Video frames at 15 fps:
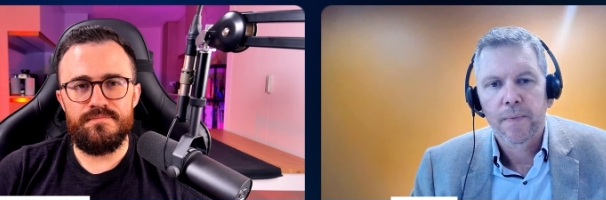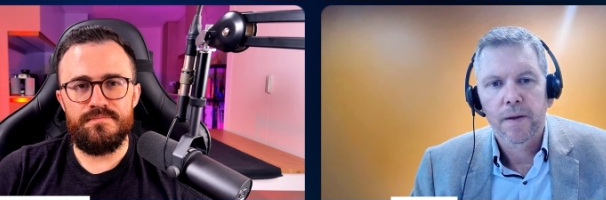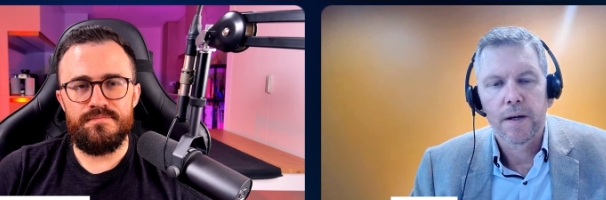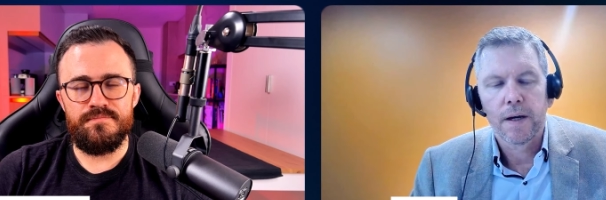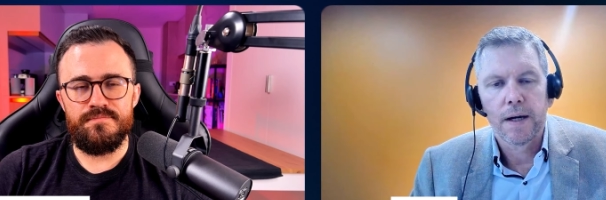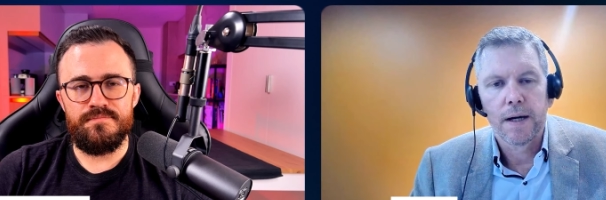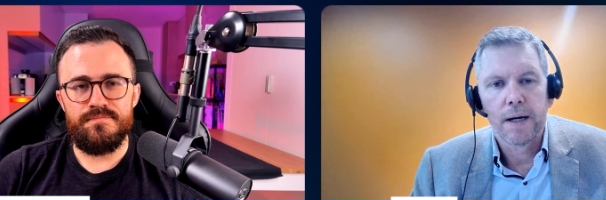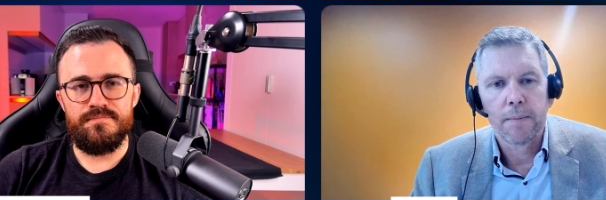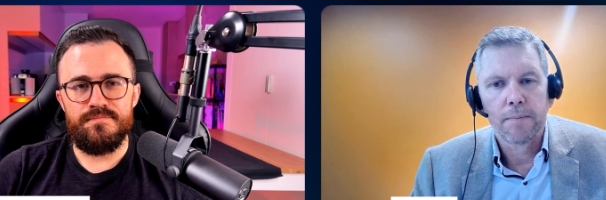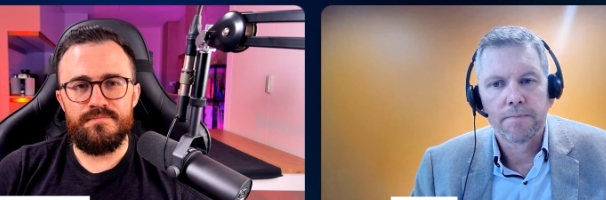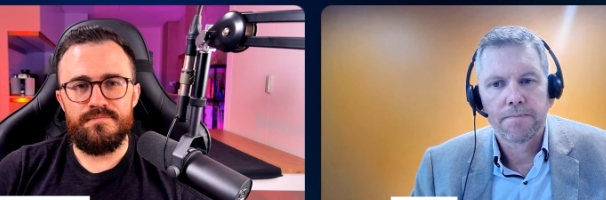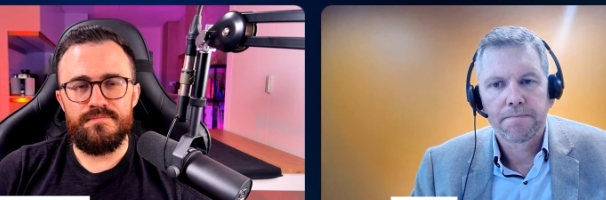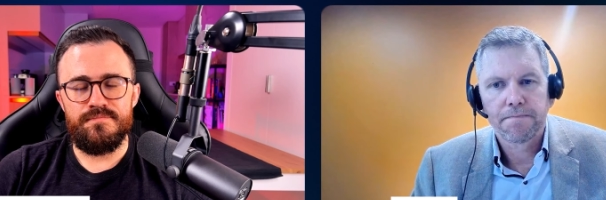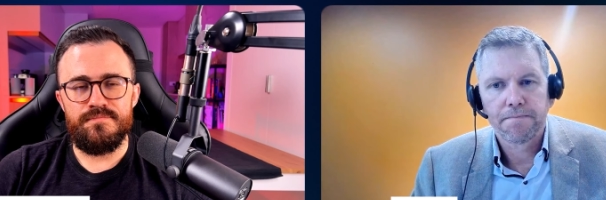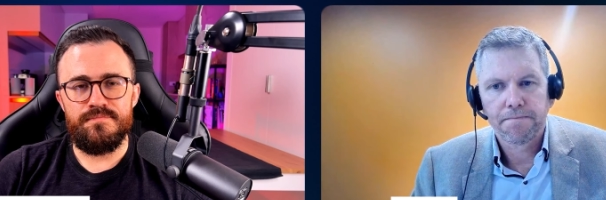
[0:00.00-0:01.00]
Speaker 1: Um,
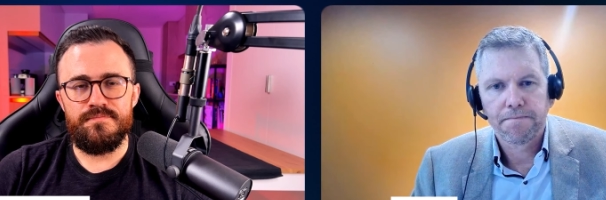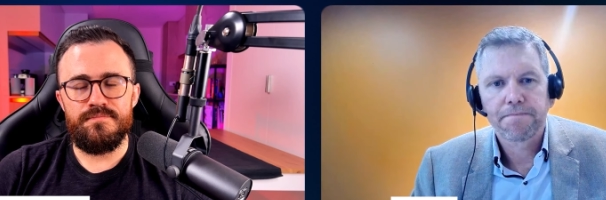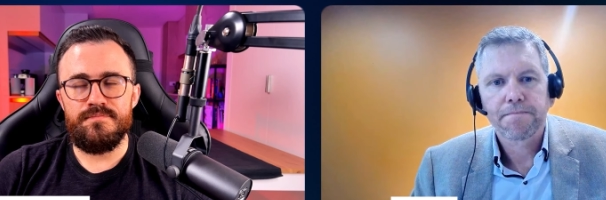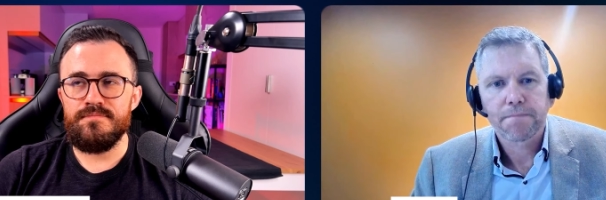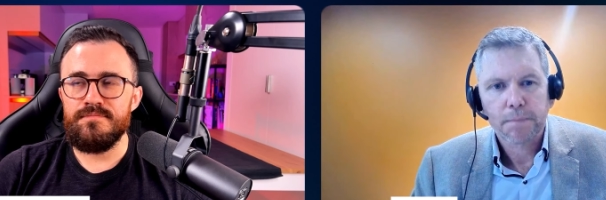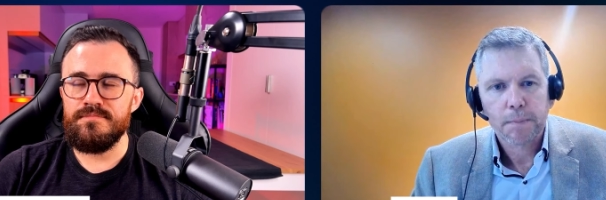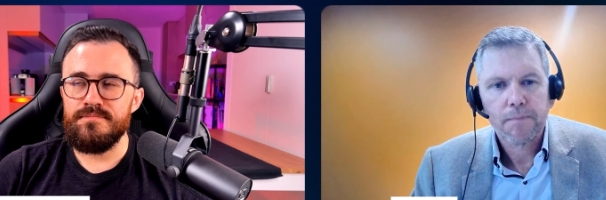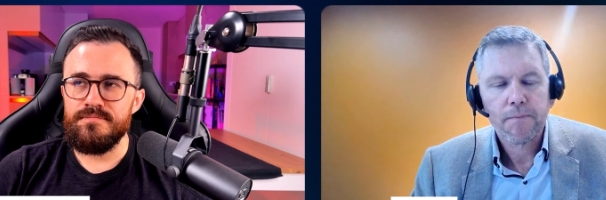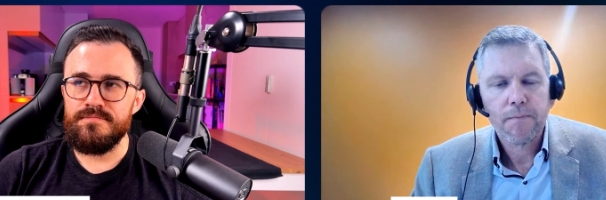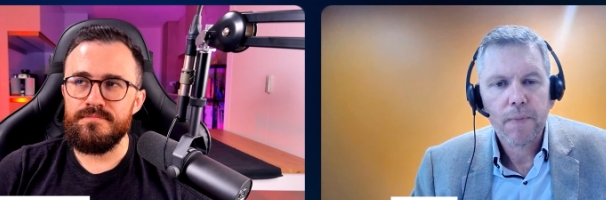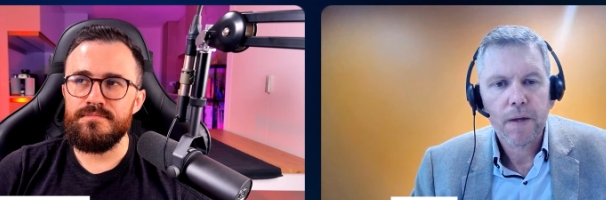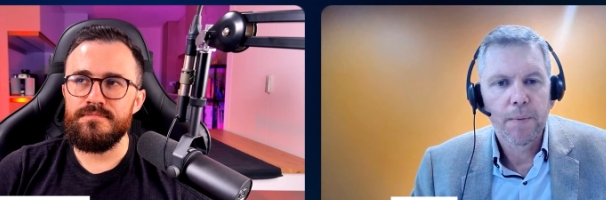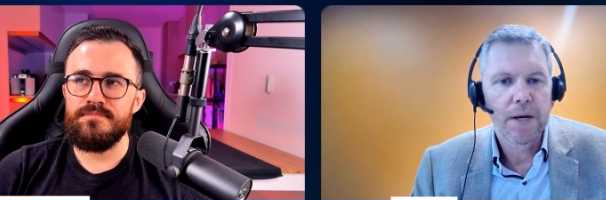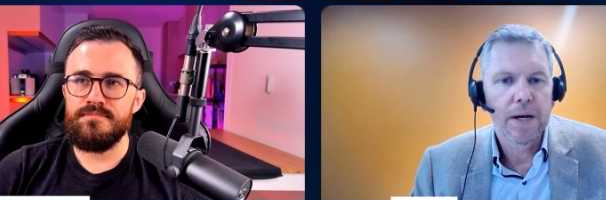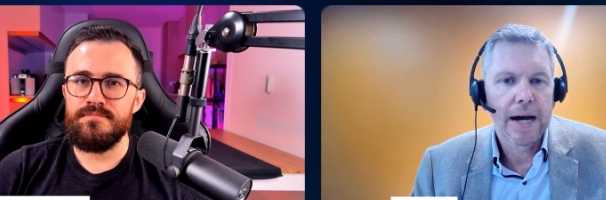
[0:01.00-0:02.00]

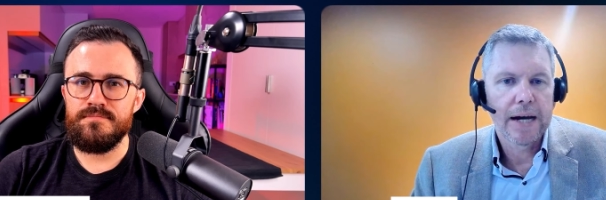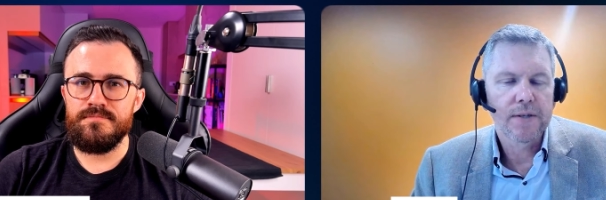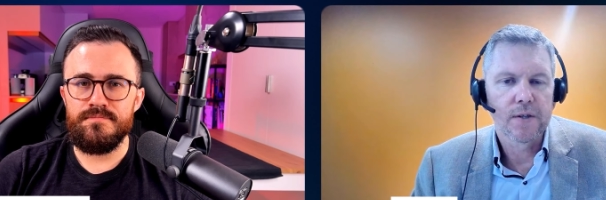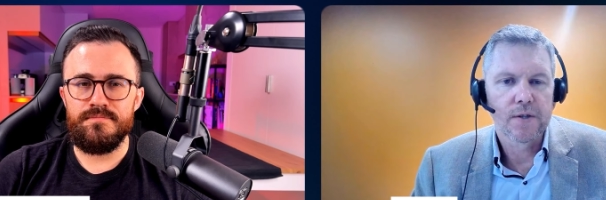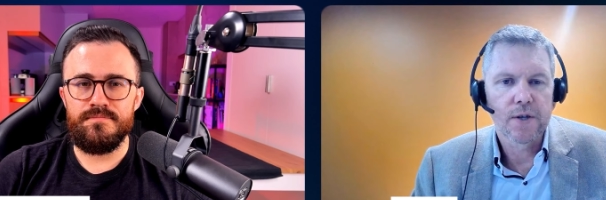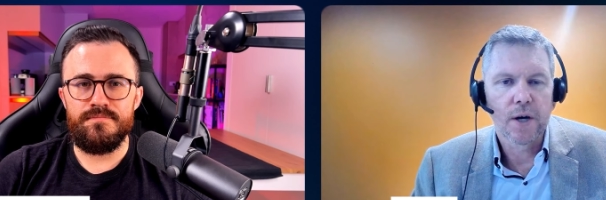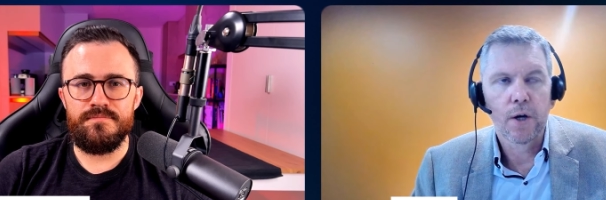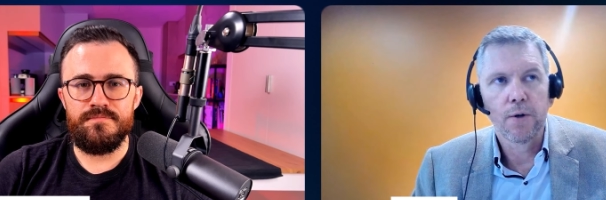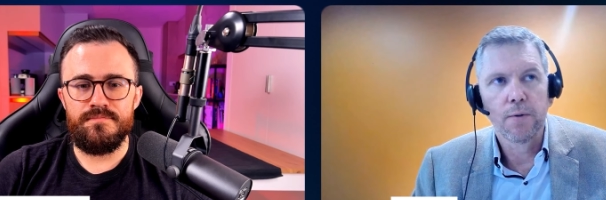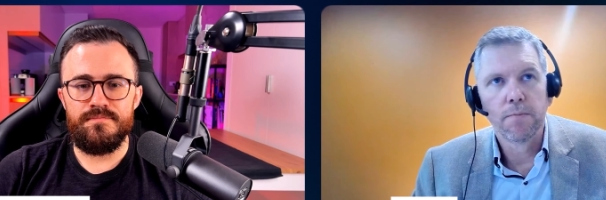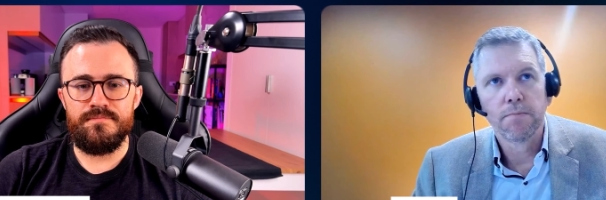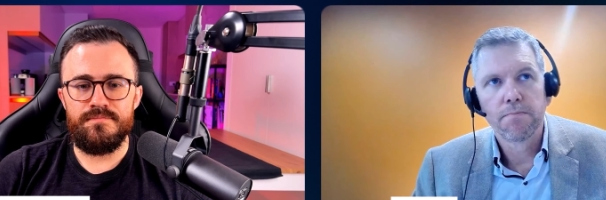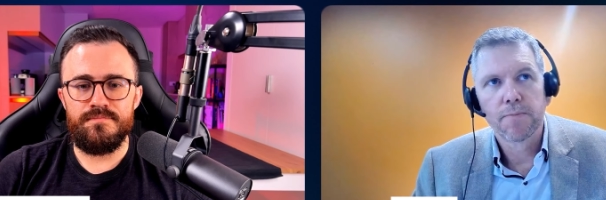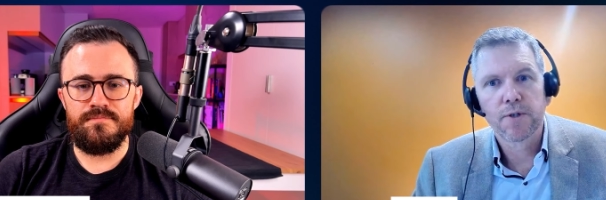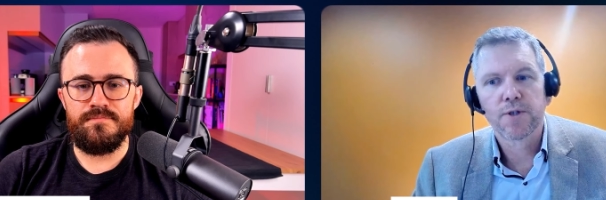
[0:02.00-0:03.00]
but it has its
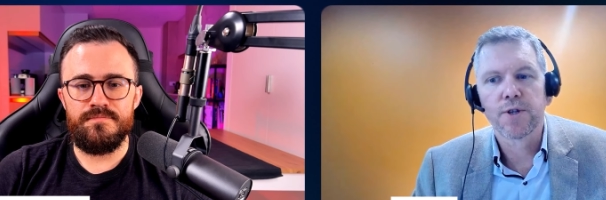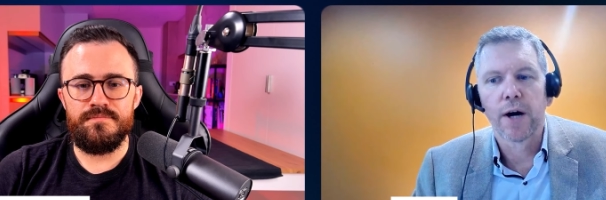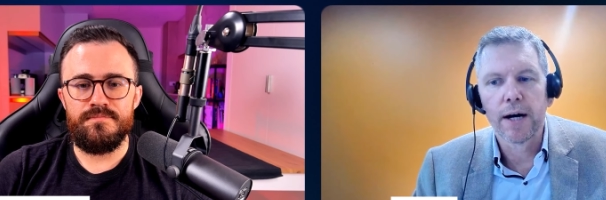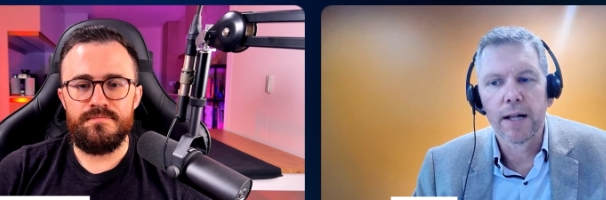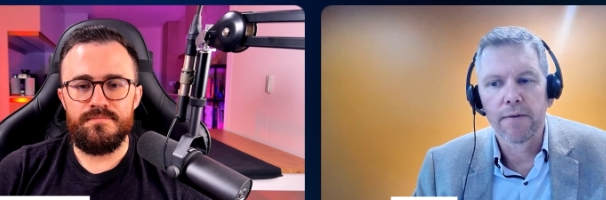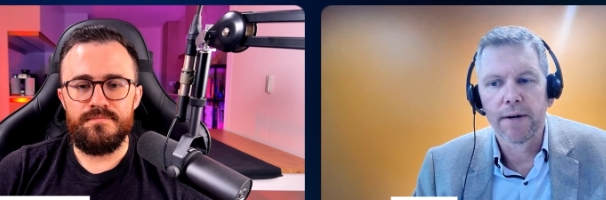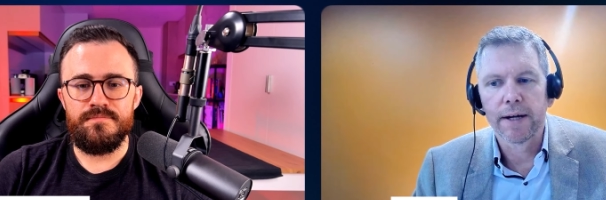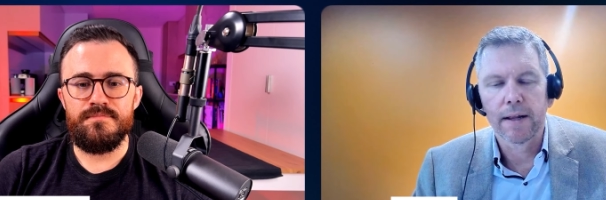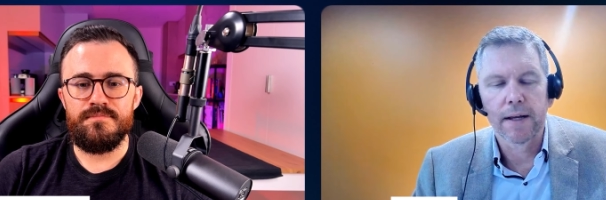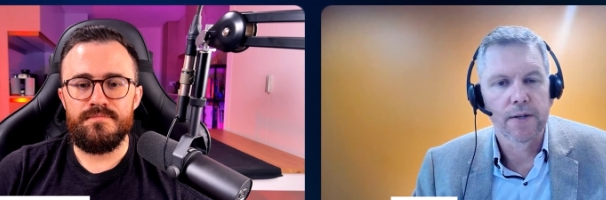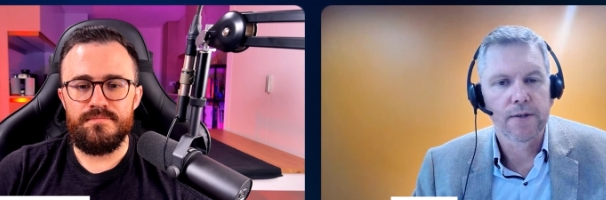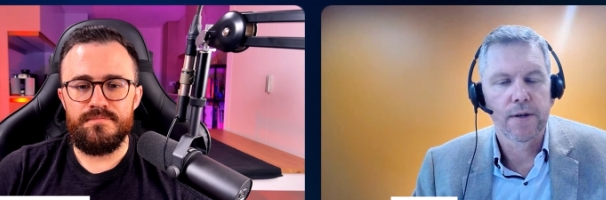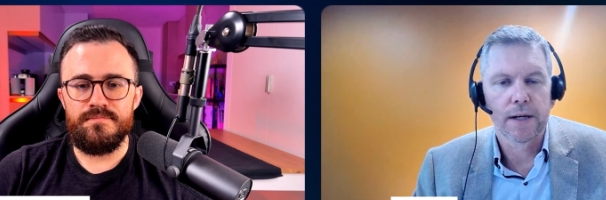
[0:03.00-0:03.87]
own style of analytics.